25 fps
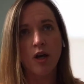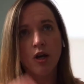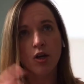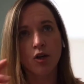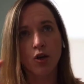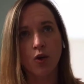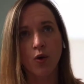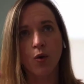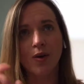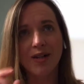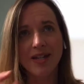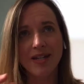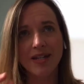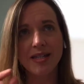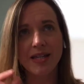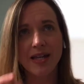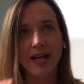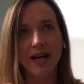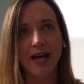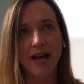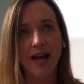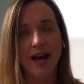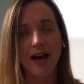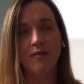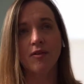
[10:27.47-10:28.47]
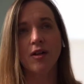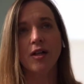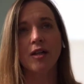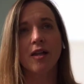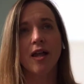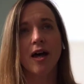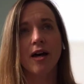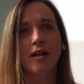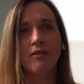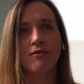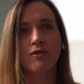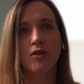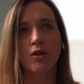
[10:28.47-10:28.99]
You're going to see I have a
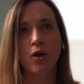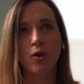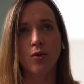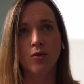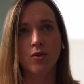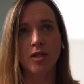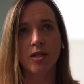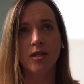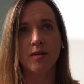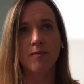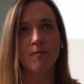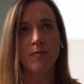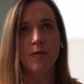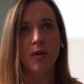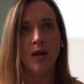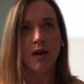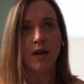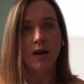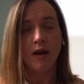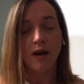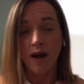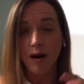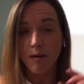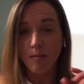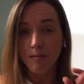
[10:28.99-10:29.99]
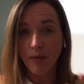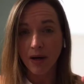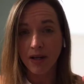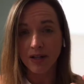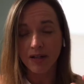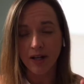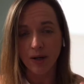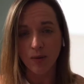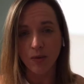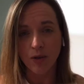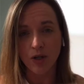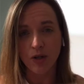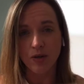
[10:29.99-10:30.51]
lot of notes come
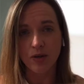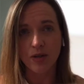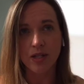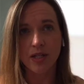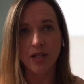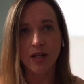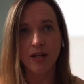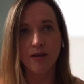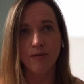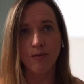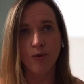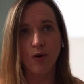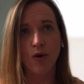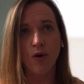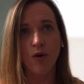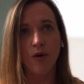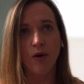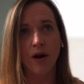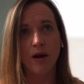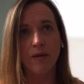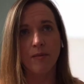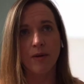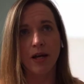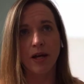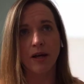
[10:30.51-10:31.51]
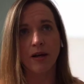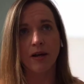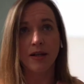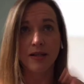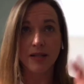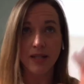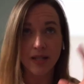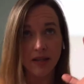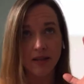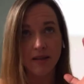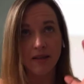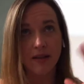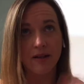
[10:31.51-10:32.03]
Monday when you can see the programming.
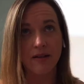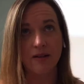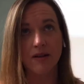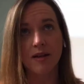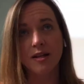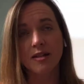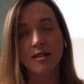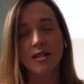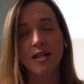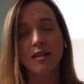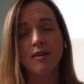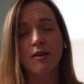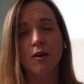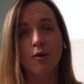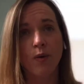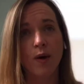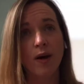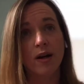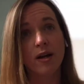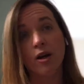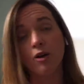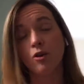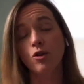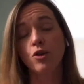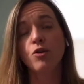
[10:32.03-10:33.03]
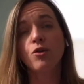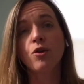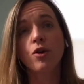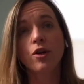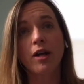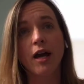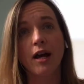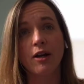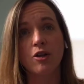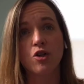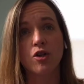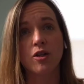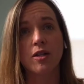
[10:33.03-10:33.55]
It's in there right now. You could
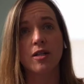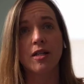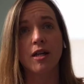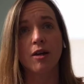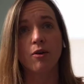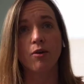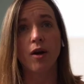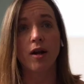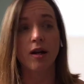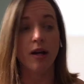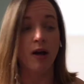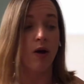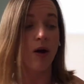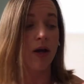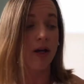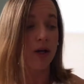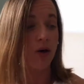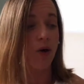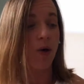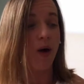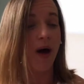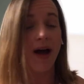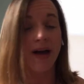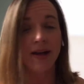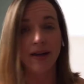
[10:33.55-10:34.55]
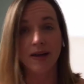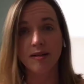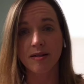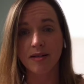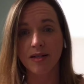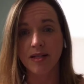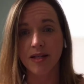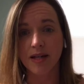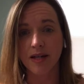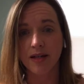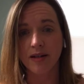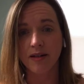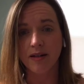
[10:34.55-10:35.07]
actually see it right now. I know I can
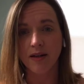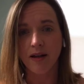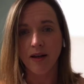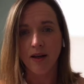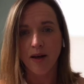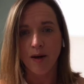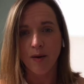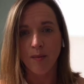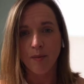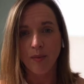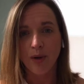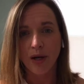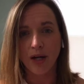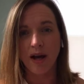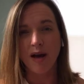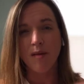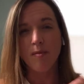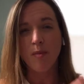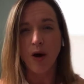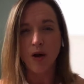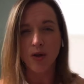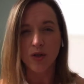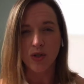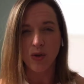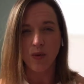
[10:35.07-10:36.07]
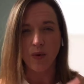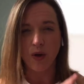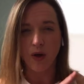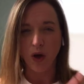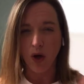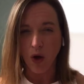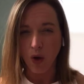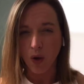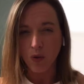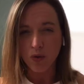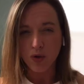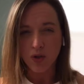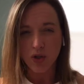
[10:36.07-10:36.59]
see it, but I'm also a
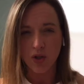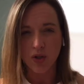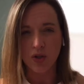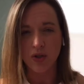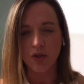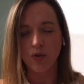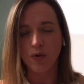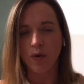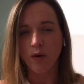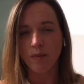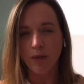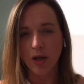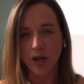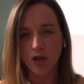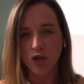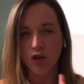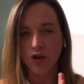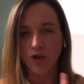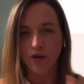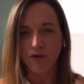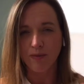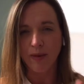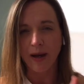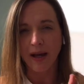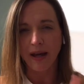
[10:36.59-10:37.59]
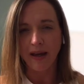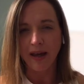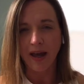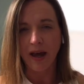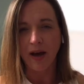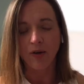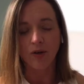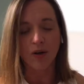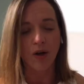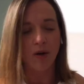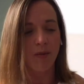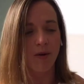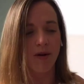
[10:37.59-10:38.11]
coach, so I'm not sure if my
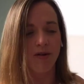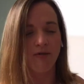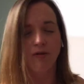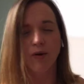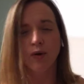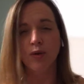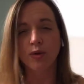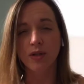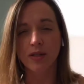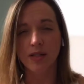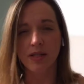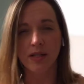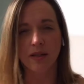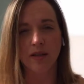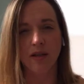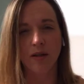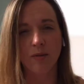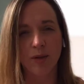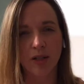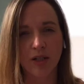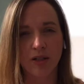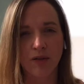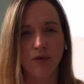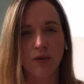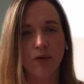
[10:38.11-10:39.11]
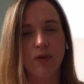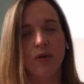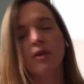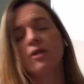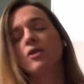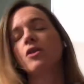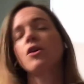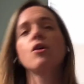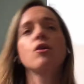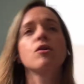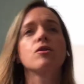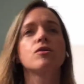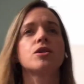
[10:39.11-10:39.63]
account on my phone is a little bit different than
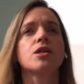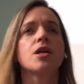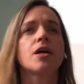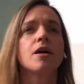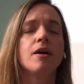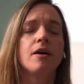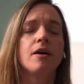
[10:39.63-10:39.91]
yours.